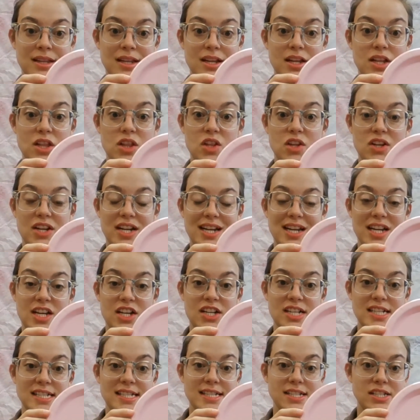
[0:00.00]
Looking
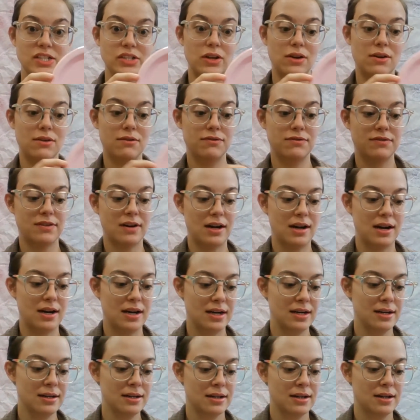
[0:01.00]
good so
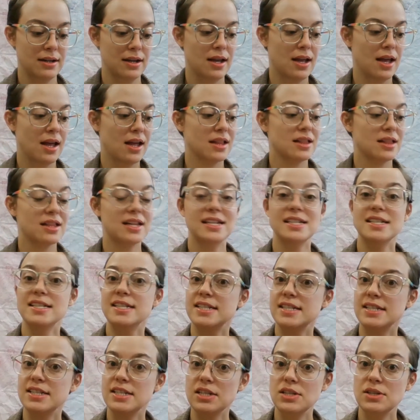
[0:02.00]
far.
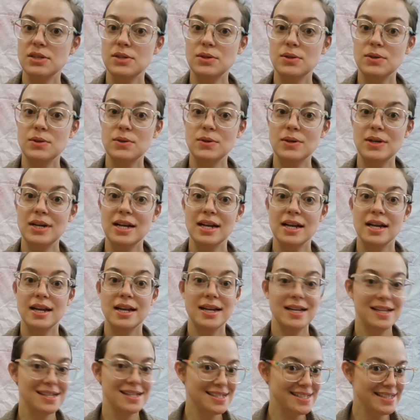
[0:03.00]
Let's do
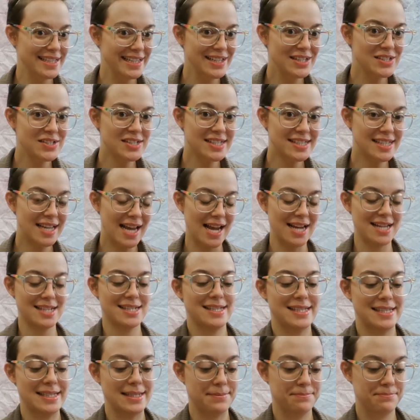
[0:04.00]
his ears
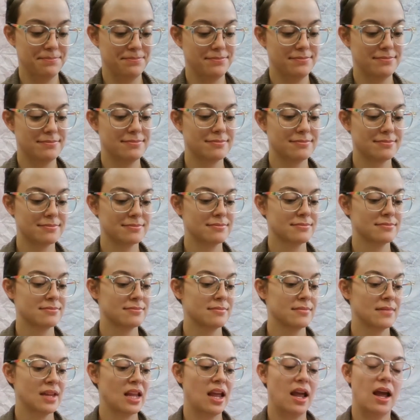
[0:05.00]
next.
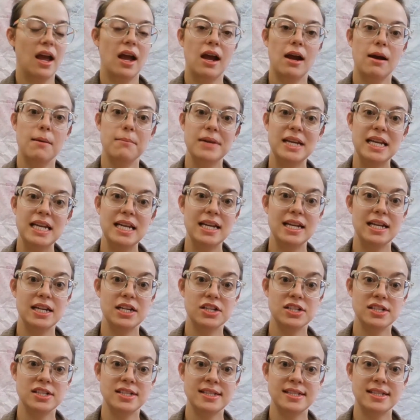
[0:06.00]
How many
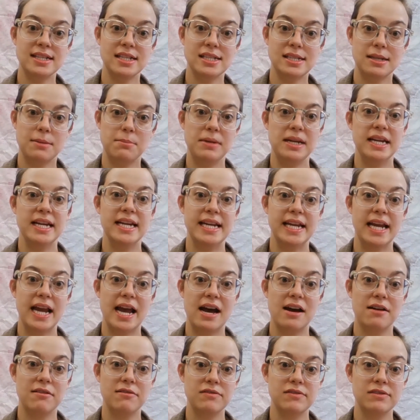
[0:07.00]
ears does a piggy
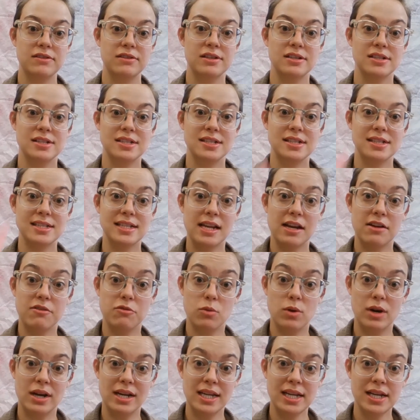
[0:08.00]
have? Does he have
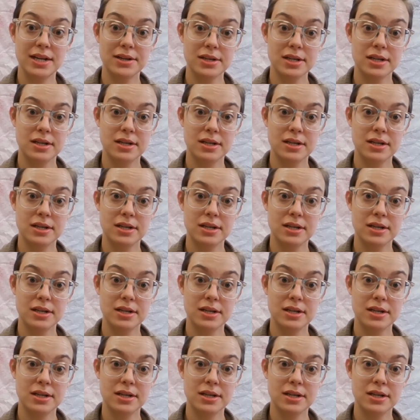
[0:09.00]
one ear?